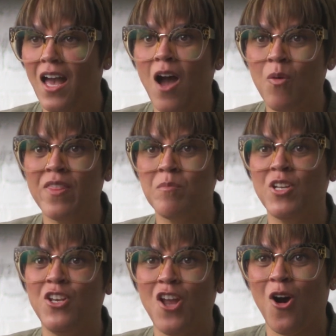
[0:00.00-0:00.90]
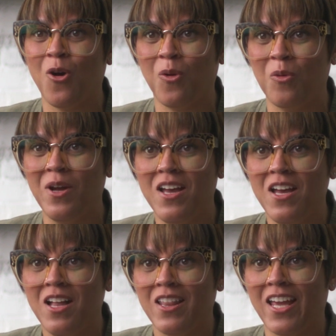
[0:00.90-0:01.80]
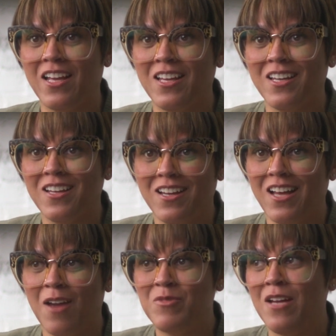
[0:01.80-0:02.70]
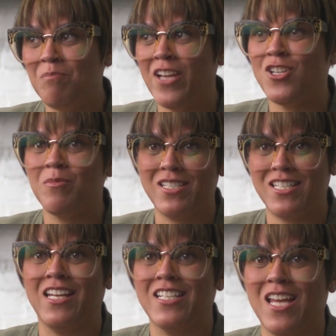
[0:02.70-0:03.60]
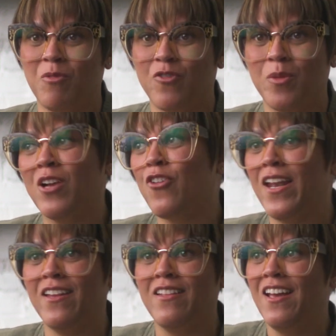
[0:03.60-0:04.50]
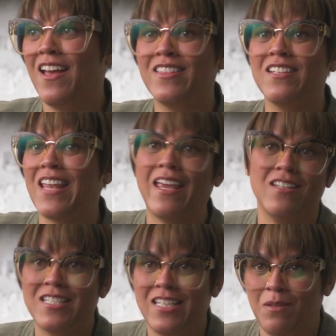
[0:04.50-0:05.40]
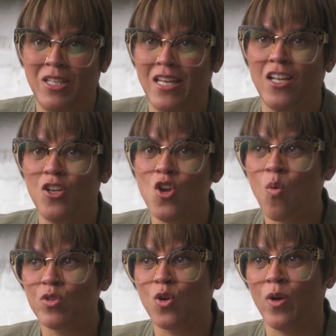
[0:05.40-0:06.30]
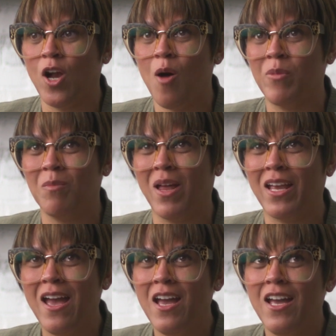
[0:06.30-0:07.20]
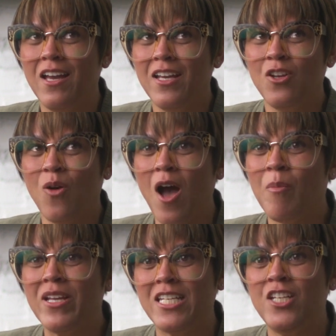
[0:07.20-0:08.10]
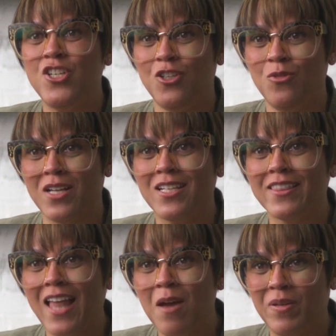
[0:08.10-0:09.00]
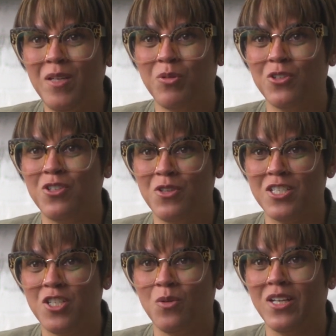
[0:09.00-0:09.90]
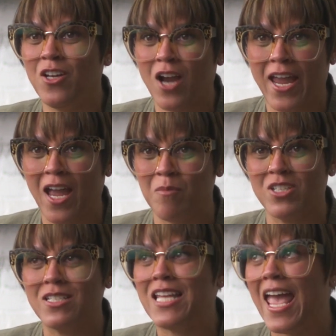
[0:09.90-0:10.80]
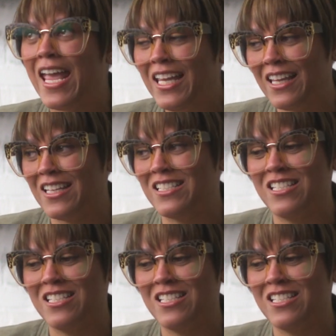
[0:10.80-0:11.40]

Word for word: I want them to know, like, my job is to set an example for them. And granted, they can see me, they didn't know what was going on, but I'm like, you know, how am I teaching you not to let people do this to you? And here I am just taking this.